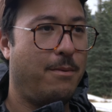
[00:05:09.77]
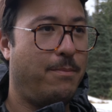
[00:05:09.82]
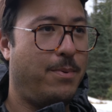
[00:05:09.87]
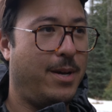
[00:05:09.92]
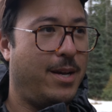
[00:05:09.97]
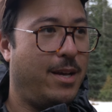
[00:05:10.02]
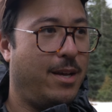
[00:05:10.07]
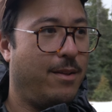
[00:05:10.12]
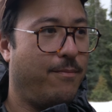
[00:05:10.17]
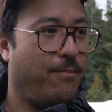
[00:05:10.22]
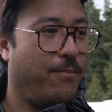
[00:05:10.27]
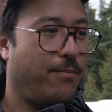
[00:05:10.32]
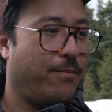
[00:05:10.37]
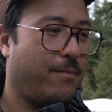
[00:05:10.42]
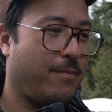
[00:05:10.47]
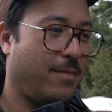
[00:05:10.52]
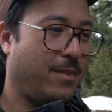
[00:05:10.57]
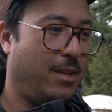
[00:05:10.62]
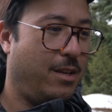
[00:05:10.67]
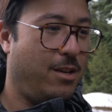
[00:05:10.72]
But
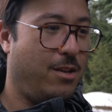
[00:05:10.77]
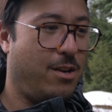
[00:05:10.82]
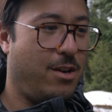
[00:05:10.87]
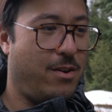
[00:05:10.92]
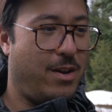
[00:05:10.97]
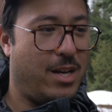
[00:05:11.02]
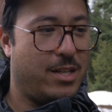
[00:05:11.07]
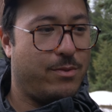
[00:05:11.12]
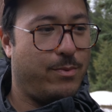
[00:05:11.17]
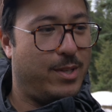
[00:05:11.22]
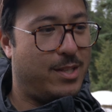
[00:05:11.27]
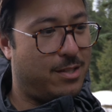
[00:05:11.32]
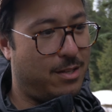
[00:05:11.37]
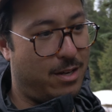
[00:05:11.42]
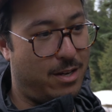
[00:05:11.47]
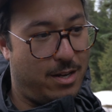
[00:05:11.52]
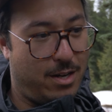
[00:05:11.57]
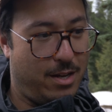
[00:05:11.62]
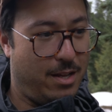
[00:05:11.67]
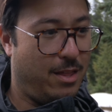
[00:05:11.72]
you know, as we
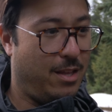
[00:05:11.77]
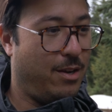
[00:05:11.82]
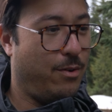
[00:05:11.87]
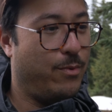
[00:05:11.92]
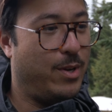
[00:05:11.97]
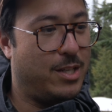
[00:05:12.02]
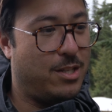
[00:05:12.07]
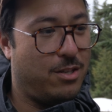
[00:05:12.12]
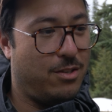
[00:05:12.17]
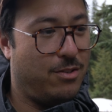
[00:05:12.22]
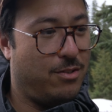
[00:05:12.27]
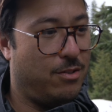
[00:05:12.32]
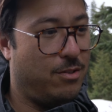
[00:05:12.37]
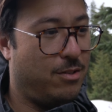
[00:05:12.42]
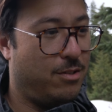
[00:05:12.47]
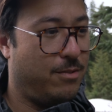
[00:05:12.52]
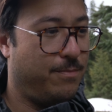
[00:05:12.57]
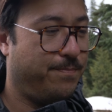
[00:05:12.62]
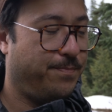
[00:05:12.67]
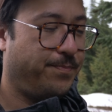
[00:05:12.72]
saw in the
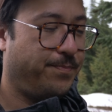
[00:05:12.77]
original